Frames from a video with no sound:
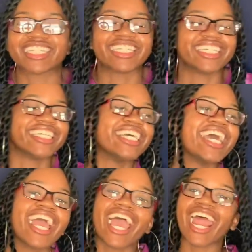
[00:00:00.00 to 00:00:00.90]
and
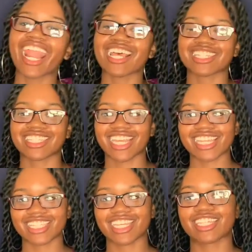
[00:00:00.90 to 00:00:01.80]
that's,
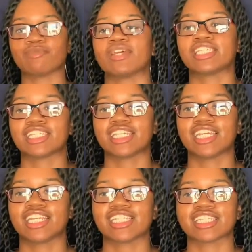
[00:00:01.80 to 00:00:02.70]
that's, that's basically
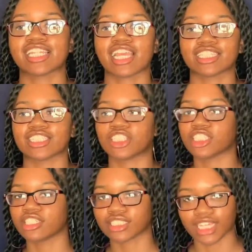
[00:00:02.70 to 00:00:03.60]
it. This is like the
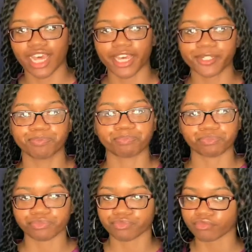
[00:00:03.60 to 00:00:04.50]
chill side,
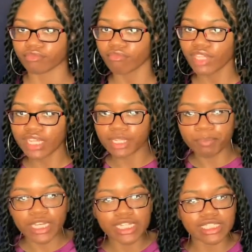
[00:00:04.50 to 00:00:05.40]
the
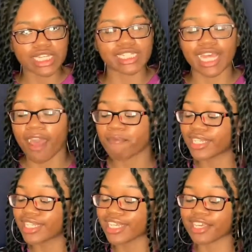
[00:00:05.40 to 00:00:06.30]
peace, because I've
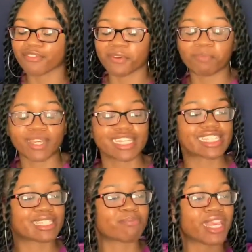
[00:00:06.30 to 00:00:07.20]
been looking for peace,
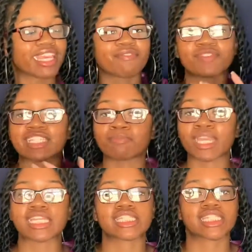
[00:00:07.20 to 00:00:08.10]
begging for
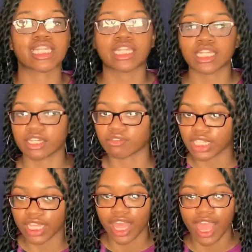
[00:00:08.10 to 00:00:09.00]
space,
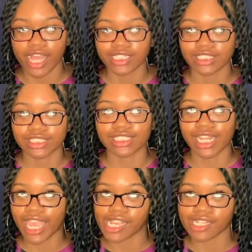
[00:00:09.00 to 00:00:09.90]
literally. Like,